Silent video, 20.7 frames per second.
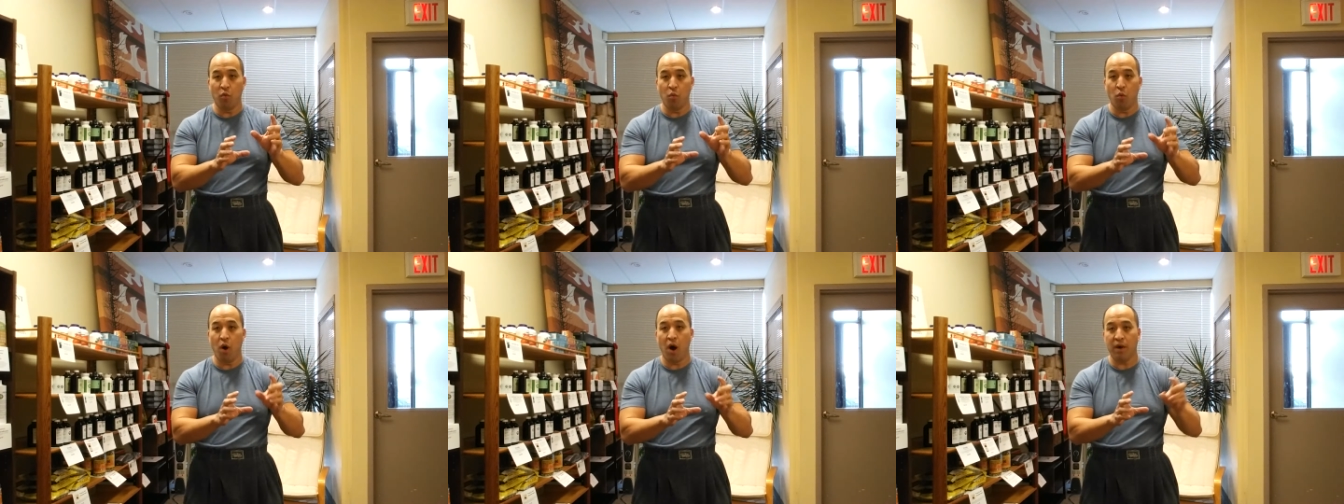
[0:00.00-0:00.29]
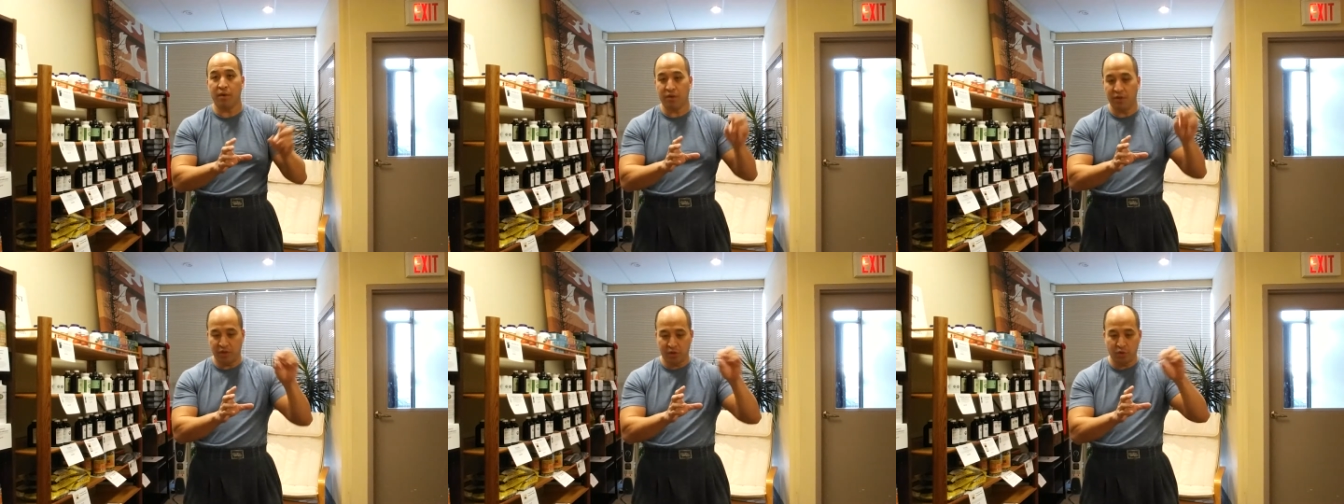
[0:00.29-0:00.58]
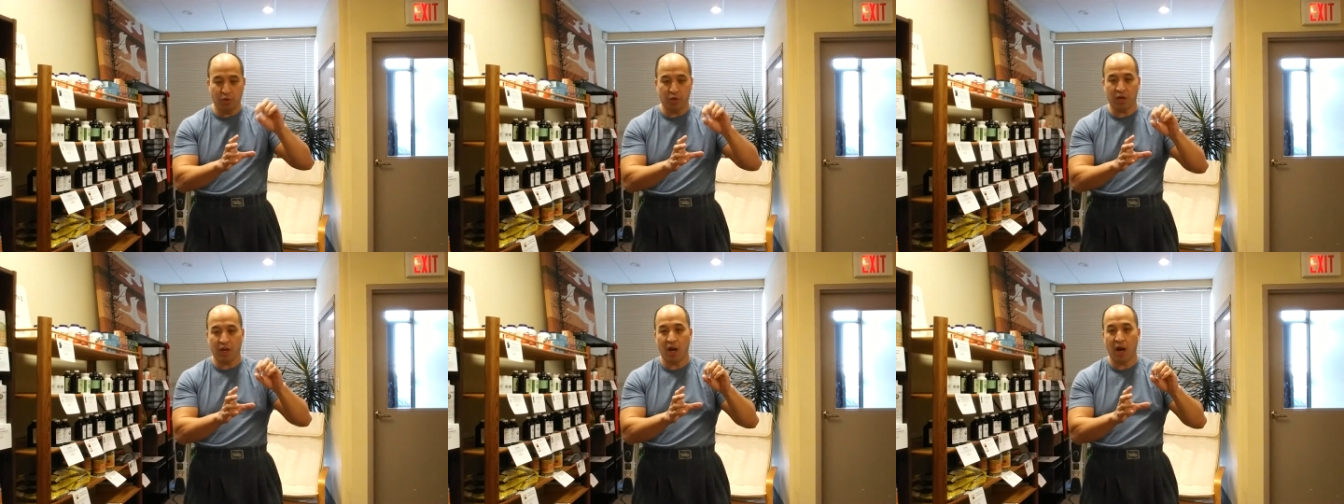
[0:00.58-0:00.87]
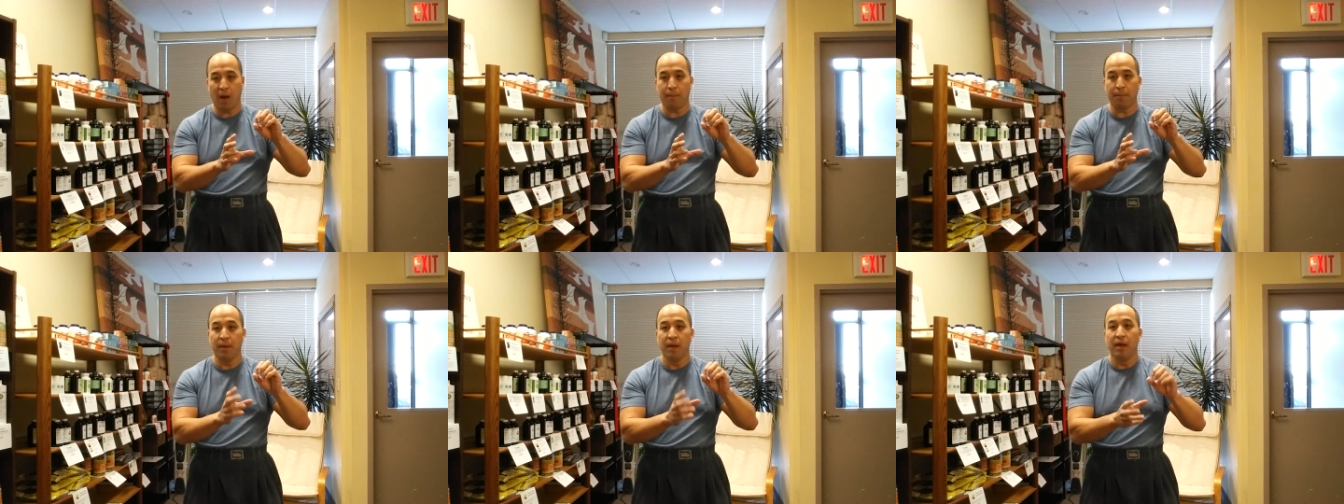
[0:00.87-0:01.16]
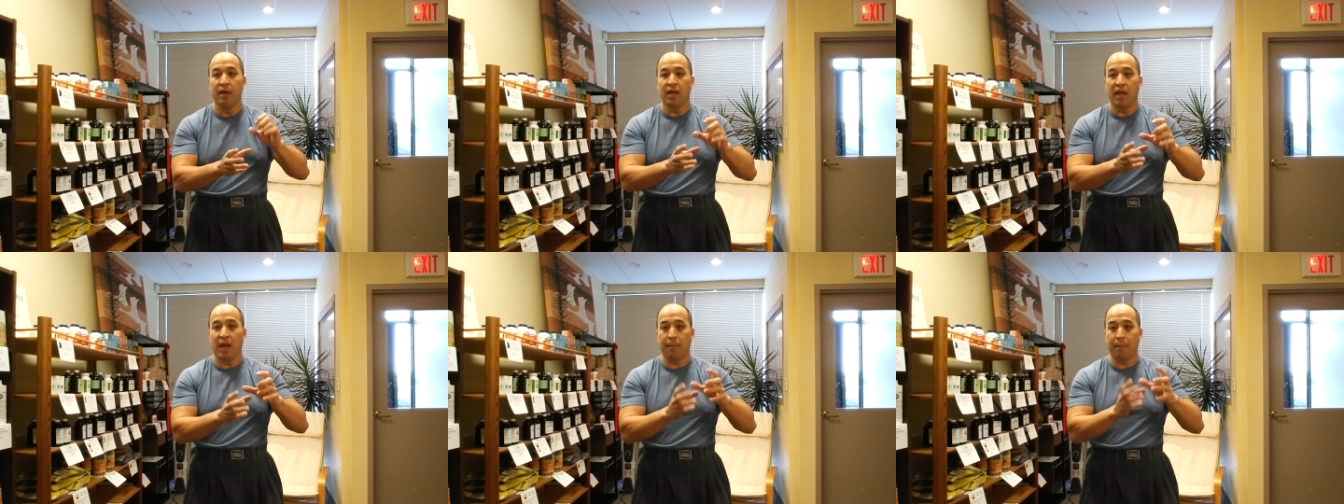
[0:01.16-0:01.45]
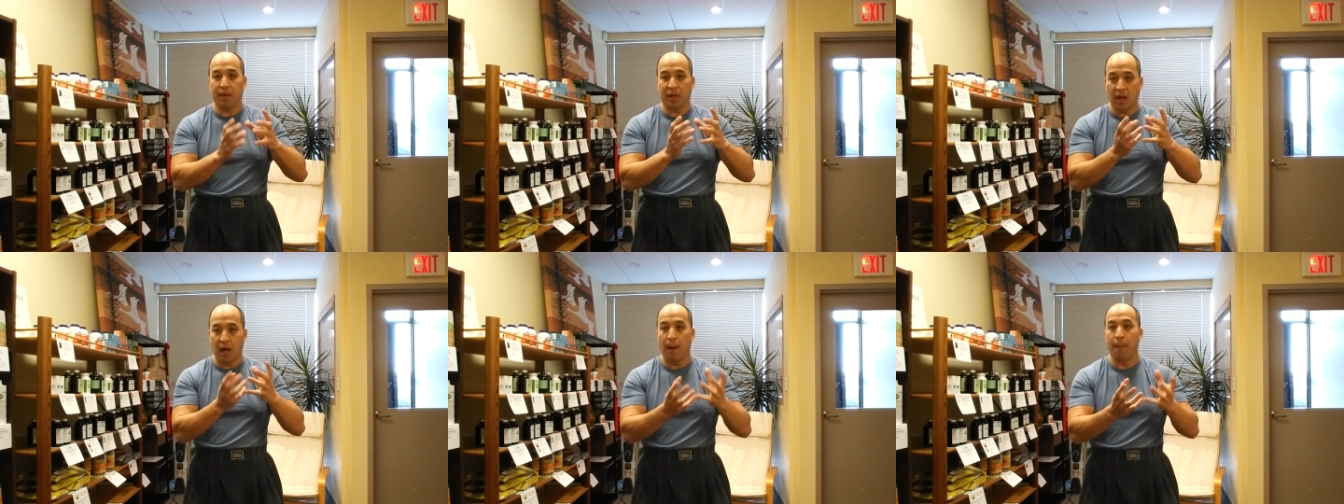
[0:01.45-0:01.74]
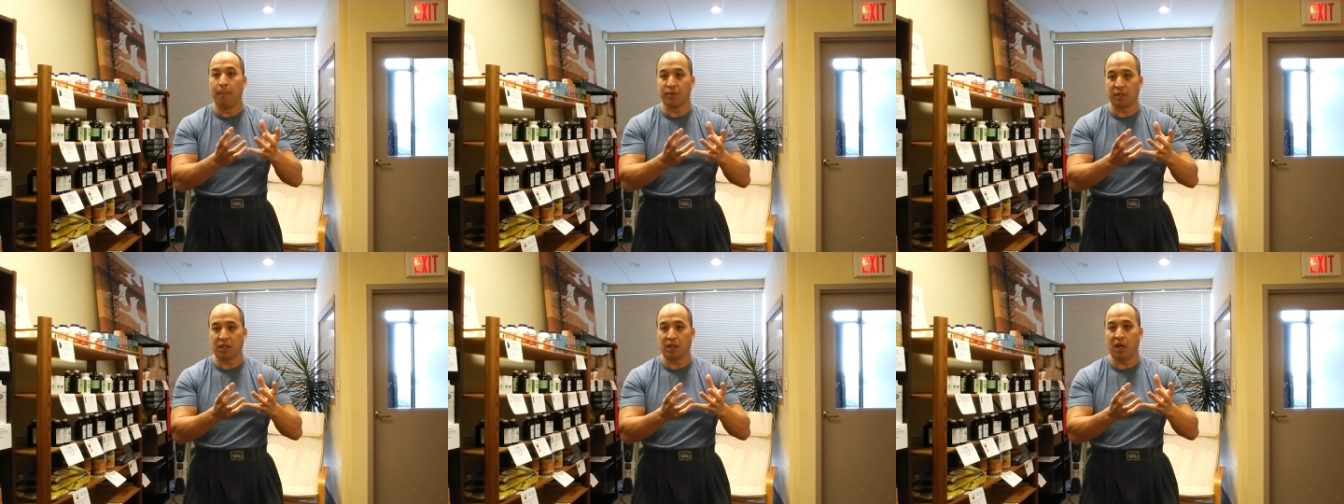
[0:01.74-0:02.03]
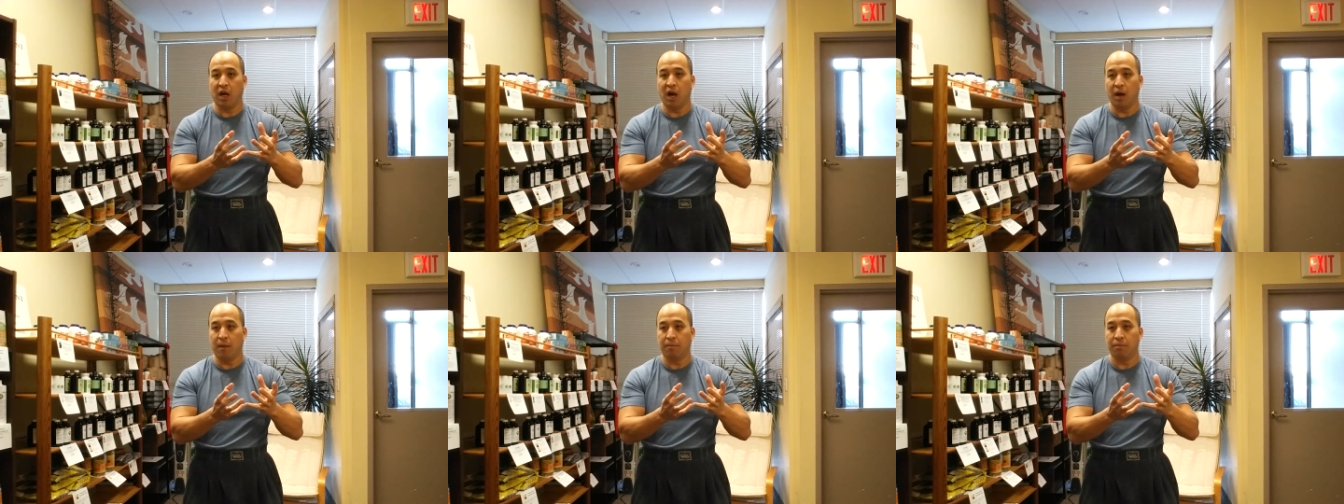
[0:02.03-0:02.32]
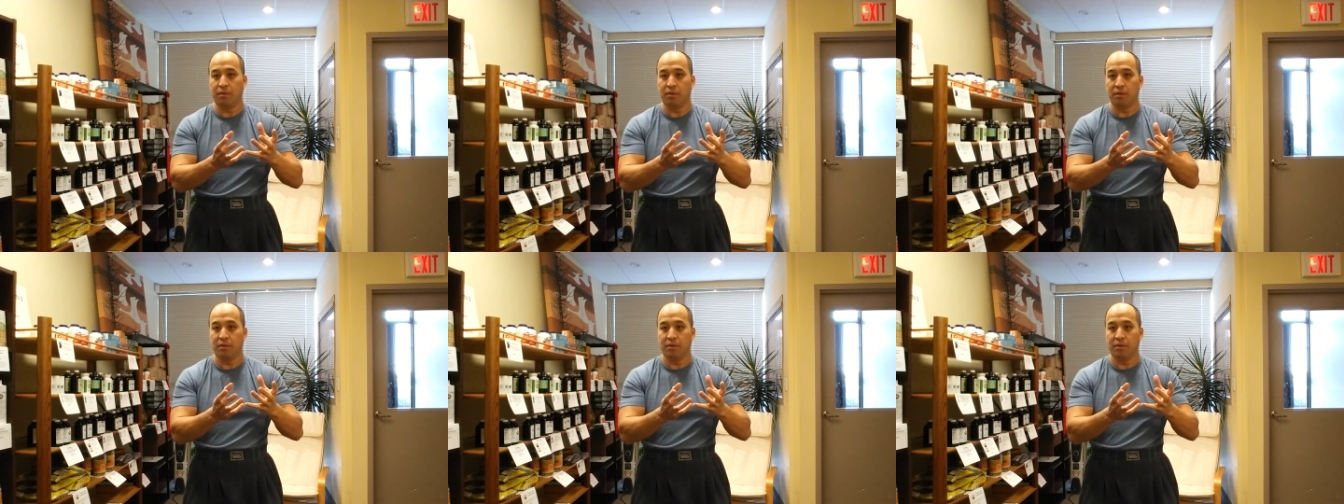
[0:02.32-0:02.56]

water into a cup, it becomes the cup,